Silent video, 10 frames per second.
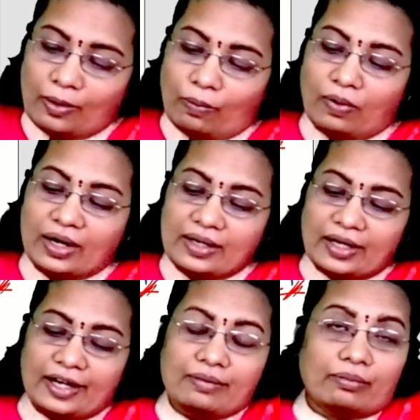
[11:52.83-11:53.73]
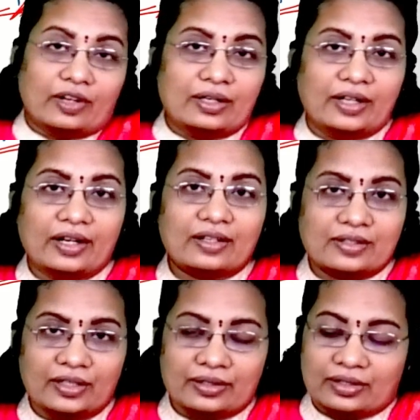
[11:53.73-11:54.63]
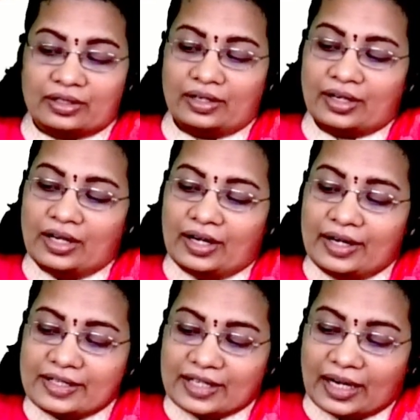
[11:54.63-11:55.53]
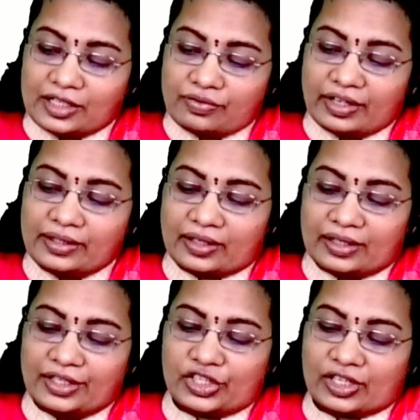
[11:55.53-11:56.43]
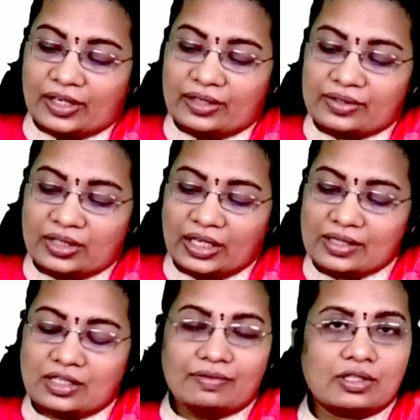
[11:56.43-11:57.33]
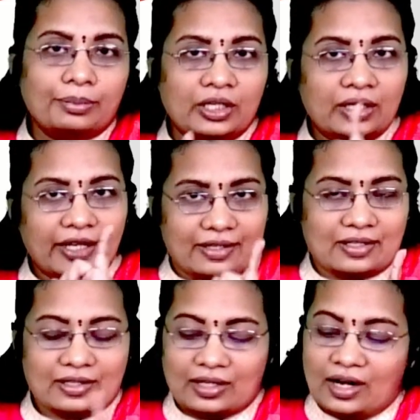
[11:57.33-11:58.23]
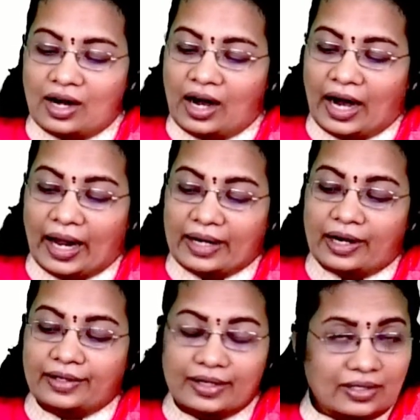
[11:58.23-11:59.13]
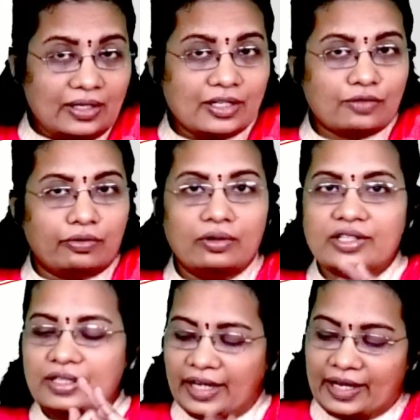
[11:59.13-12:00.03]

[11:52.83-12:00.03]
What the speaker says: 1919 as the result. It satisfies the condition. C is divisible, yes. And the result is 4 digit